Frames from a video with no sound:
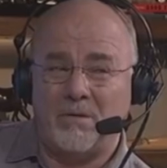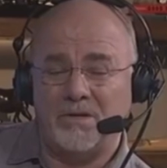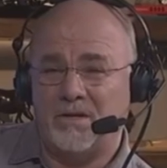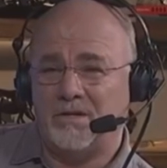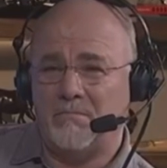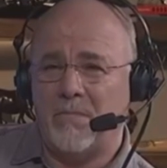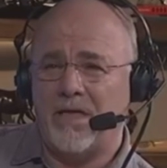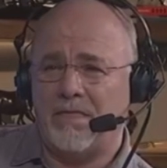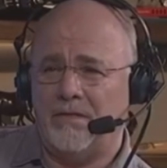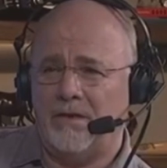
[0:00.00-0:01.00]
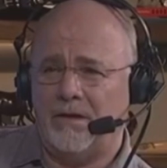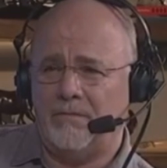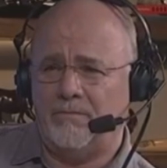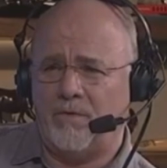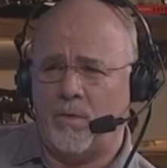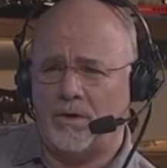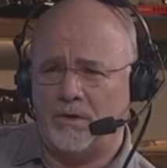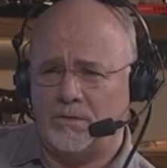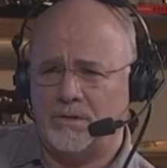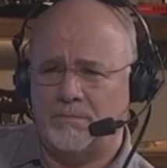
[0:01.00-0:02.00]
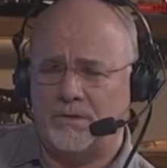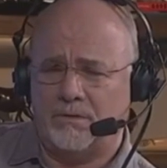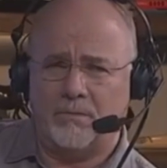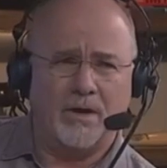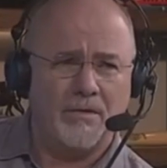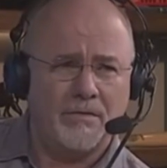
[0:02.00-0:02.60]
is a method that Ford used to build wealth?